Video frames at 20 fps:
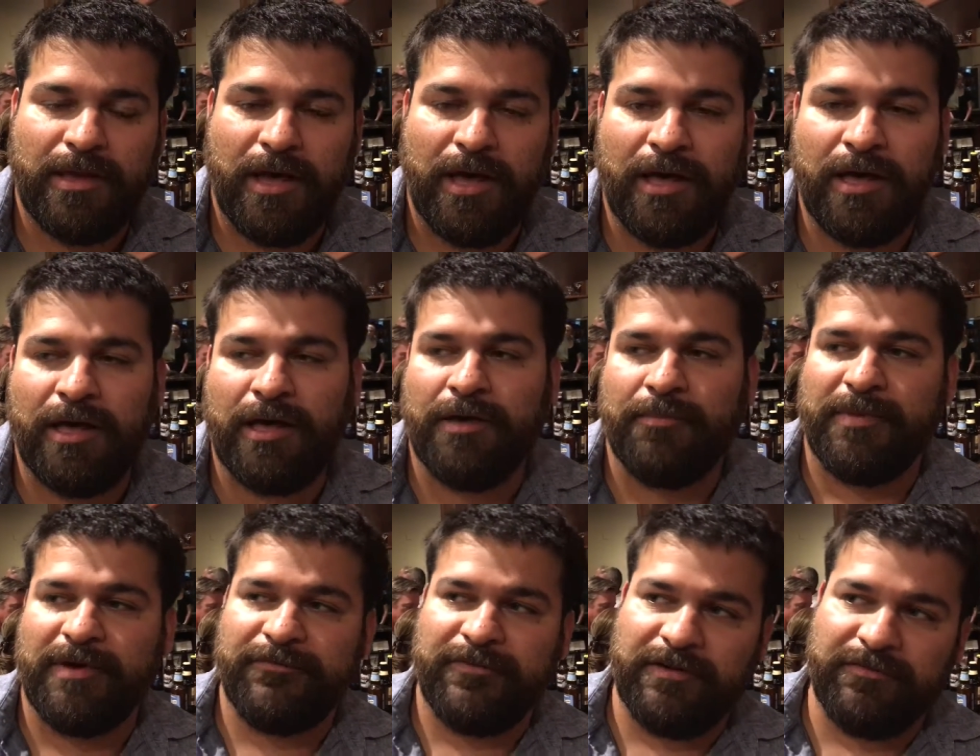
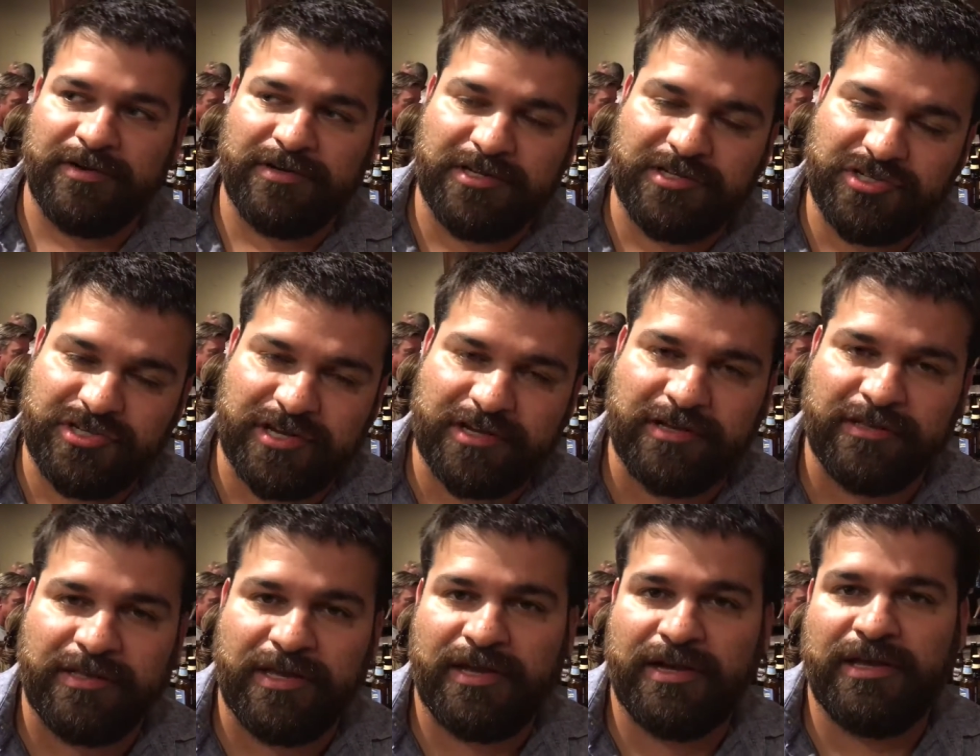Uh, my favorite dish at
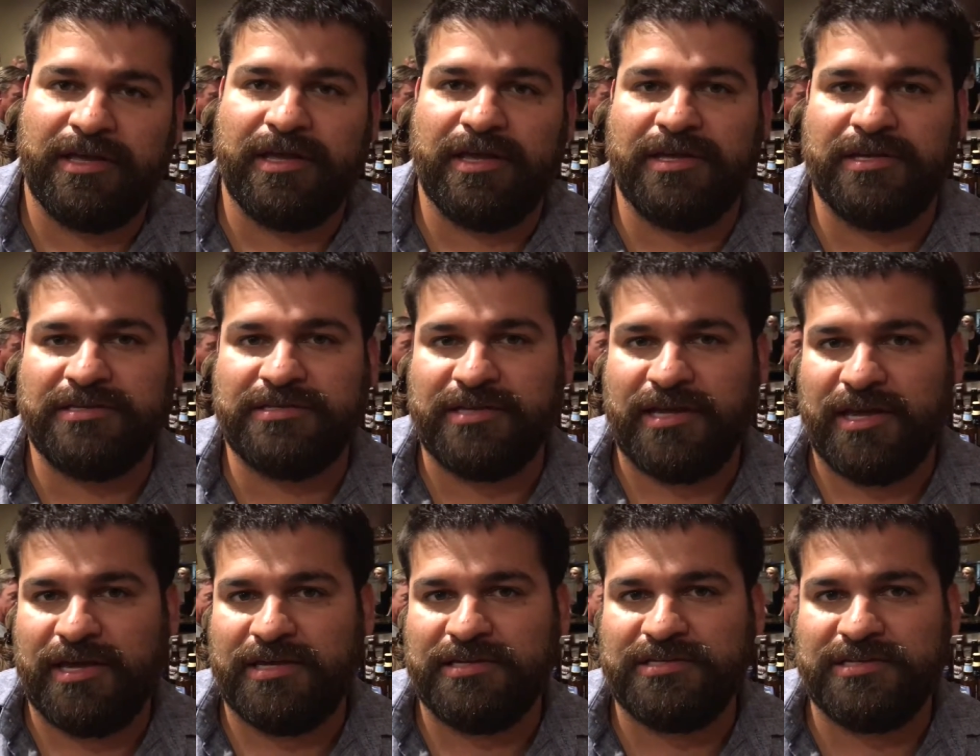Coletta is
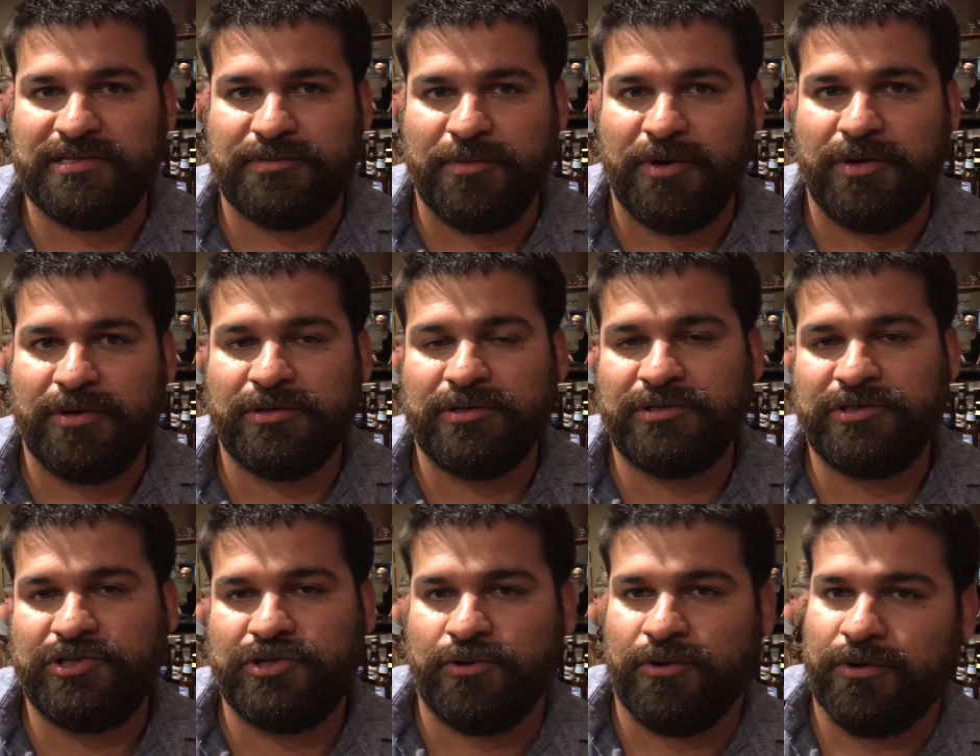a
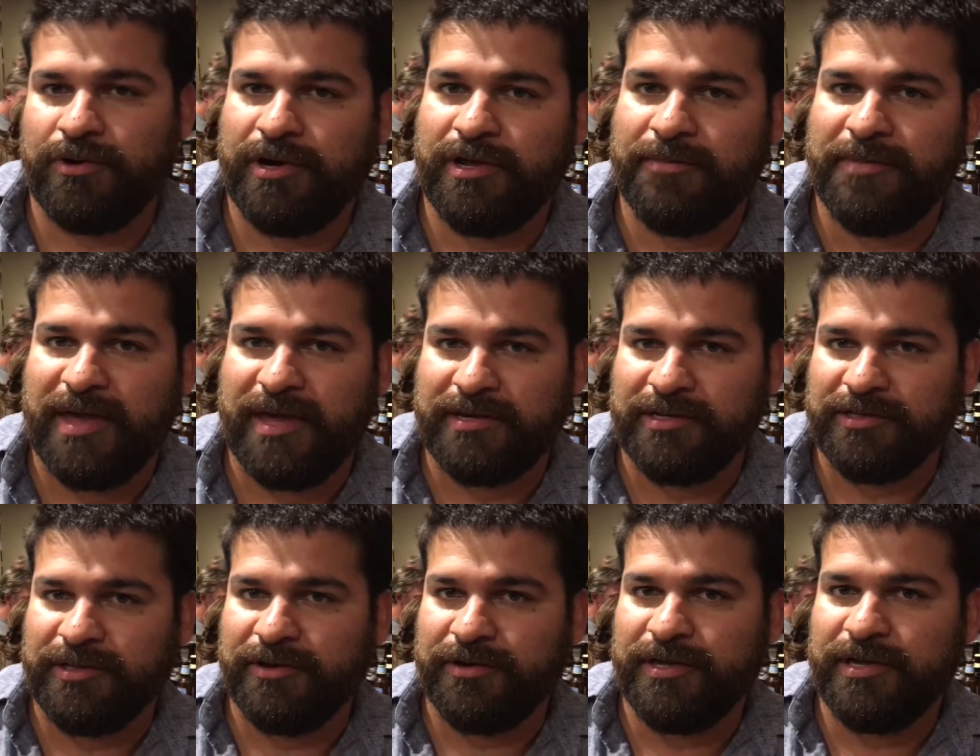smoked short rib
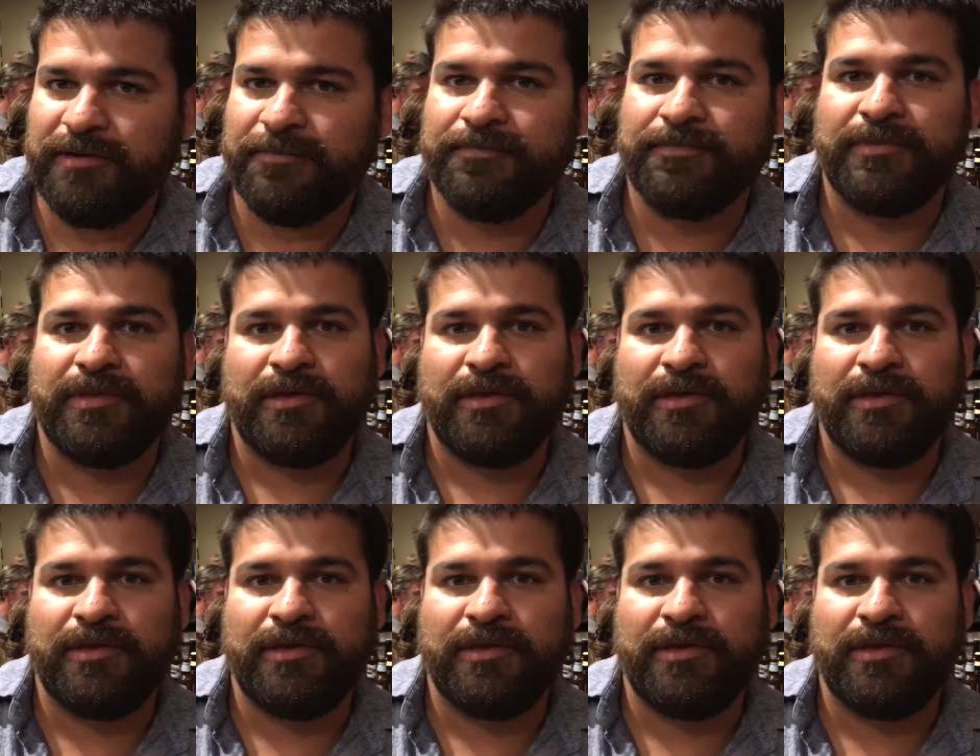agnolotti.